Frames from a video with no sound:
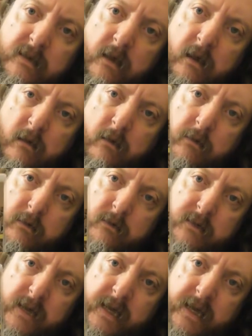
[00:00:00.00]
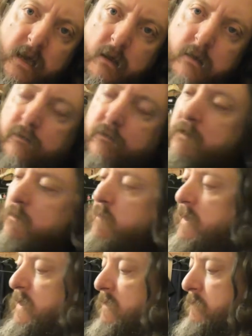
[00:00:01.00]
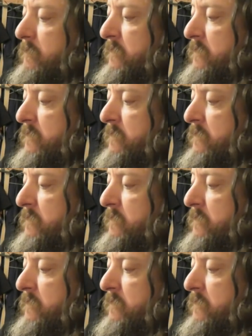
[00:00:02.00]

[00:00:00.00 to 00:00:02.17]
Can't say no for a quid.